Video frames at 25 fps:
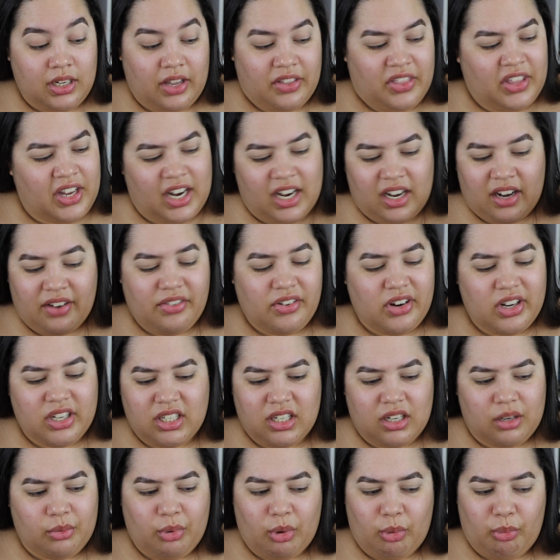and then I never
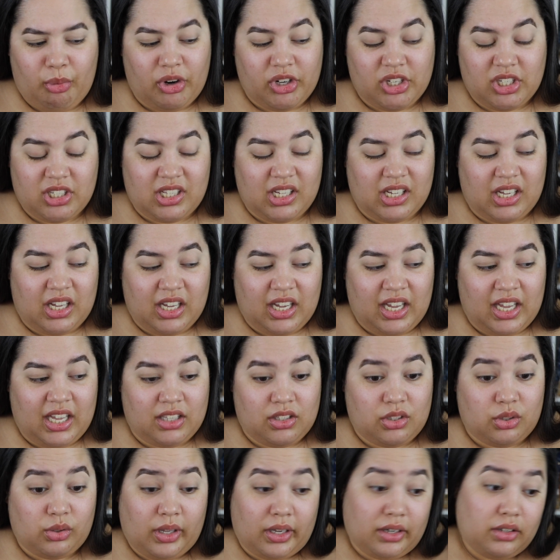ended up repurchasing it again,
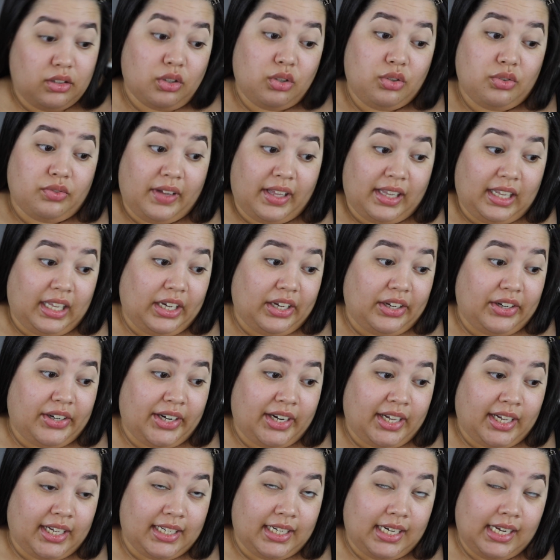so I don't know if I like it or
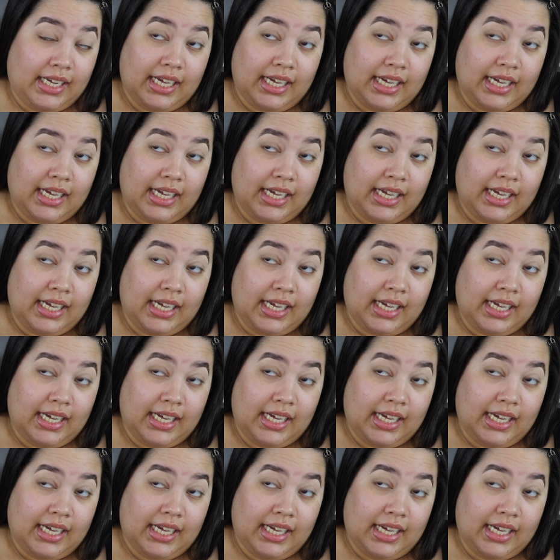not.